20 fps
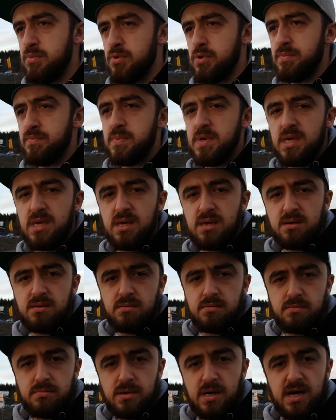would be
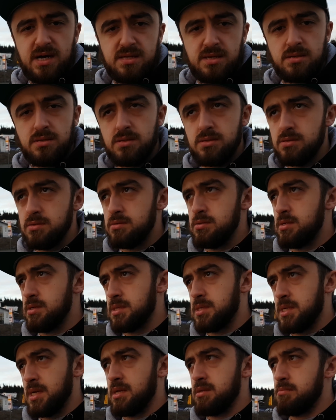right into the
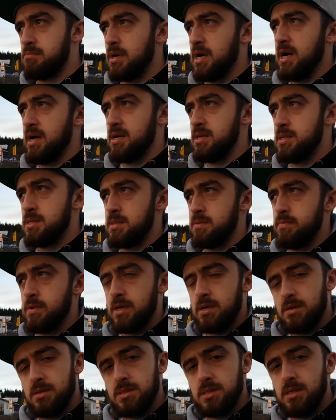sunrise,
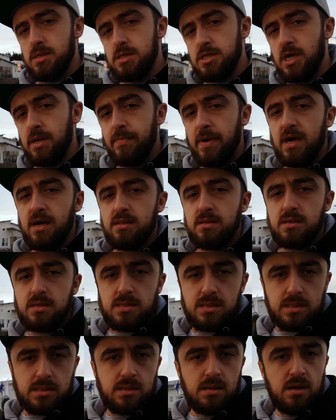because Japan
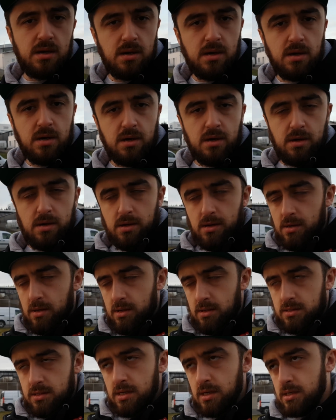is
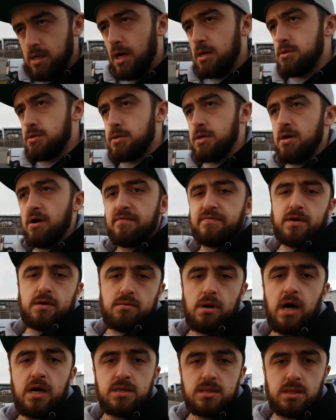the country of the
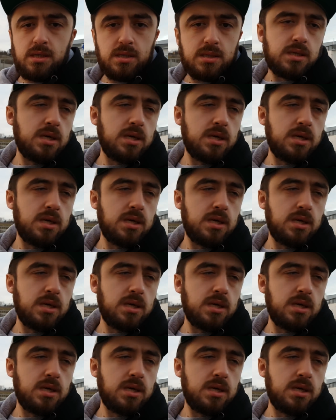rising